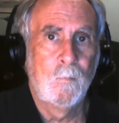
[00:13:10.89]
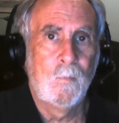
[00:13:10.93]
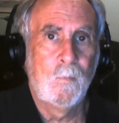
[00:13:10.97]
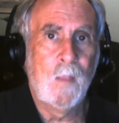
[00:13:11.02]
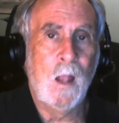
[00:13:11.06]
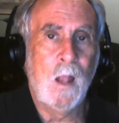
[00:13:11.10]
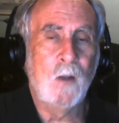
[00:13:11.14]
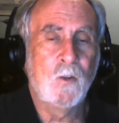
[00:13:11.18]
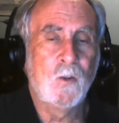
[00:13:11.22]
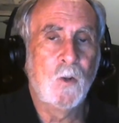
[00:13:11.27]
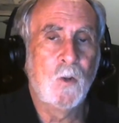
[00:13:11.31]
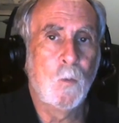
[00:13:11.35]

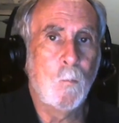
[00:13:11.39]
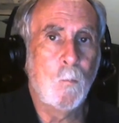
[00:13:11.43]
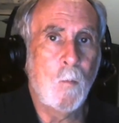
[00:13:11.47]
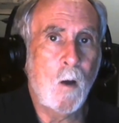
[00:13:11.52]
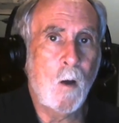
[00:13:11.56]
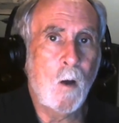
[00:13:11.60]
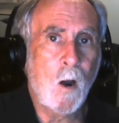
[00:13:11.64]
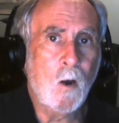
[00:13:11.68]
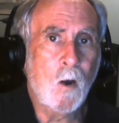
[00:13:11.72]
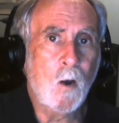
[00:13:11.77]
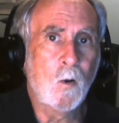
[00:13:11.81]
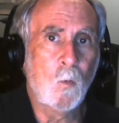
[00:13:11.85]
that
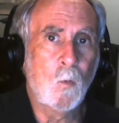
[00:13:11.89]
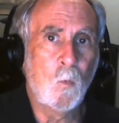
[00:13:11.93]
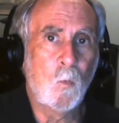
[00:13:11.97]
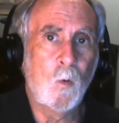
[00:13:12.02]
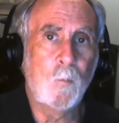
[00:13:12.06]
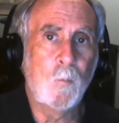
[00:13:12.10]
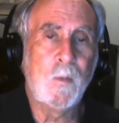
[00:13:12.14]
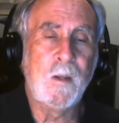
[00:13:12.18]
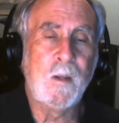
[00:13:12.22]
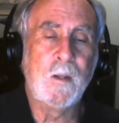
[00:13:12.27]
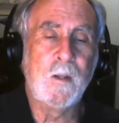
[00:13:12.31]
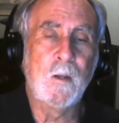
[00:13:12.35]
tomorrow
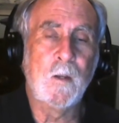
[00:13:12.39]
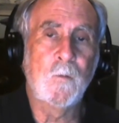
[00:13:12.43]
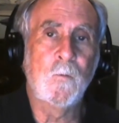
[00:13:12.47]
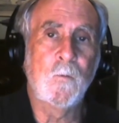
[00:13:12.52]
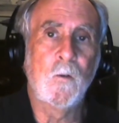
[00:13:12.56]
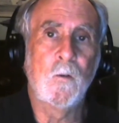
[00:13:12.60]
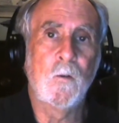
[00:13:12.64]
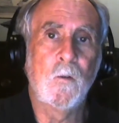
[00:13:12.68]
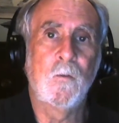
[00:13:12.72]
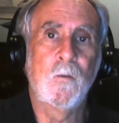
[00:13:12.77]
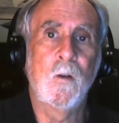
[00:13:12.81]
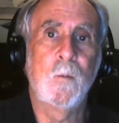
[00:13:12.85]
will be
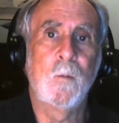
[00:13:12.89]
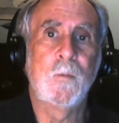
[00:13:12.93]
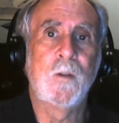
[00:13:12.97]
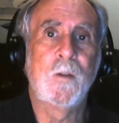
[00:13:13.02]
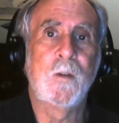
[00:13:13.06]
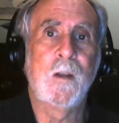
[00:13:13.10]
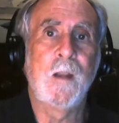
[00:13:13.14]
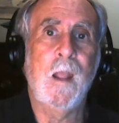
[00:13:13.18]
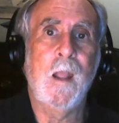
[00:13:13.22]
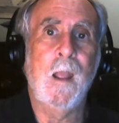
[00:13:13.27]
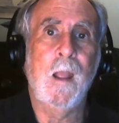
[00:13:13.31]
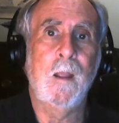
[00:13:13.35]
different from
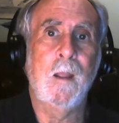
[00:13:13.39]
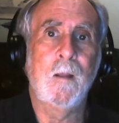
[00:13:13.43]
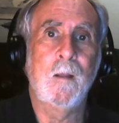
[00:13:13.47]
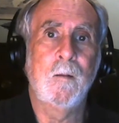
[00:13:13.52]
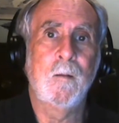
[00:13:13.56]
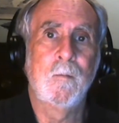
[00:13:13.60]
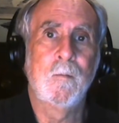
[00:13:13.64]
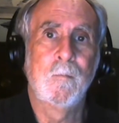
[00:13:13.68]
today.